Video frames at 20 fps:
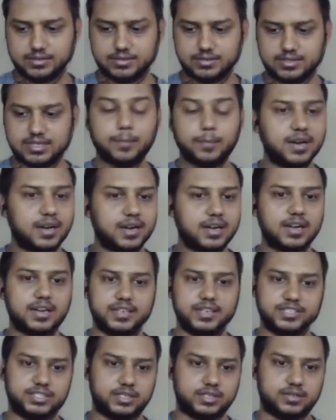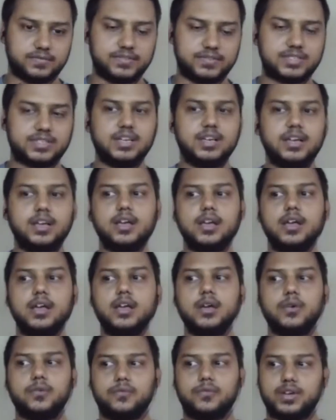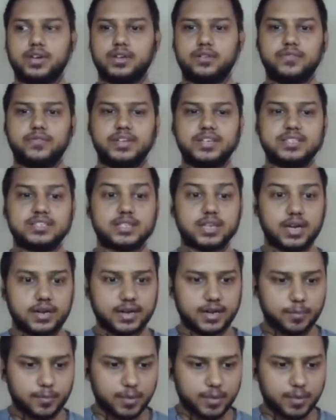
some little initiatives where we started